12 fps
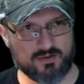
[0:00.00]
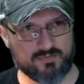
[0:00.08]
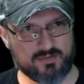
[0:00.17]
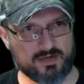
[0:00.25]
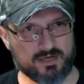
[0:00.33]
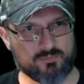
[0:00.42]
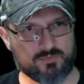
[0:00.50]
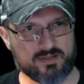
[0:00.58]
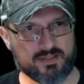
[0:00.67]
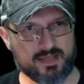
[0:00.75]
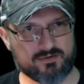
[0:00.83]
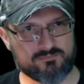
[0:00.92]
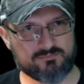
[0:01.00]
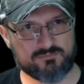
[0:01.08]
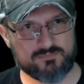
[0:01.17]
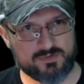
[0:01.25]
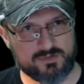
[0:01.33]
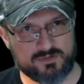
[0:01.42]
I got rid of that.
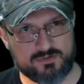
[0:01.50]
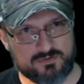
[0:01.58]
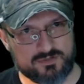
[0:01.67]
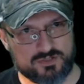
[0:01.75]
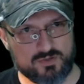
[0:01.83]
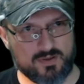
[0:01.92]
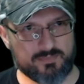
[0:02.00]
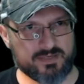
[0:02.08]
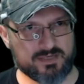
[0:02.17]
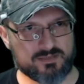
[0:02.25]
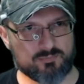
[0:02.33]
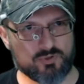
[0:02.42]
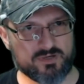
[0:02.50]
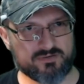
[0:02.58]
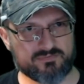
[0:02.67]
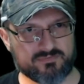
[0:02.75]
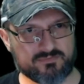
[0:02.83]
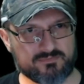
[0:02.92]
Show IP int brief.
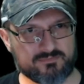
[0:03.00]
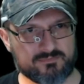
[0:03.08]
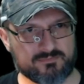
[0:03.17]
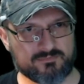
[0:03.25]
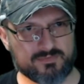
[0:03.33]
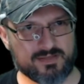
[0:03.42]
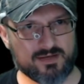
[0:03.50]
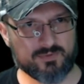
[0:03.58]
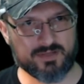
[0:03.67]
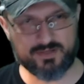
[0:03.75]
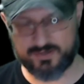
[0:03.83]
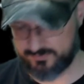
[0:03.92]
There we go.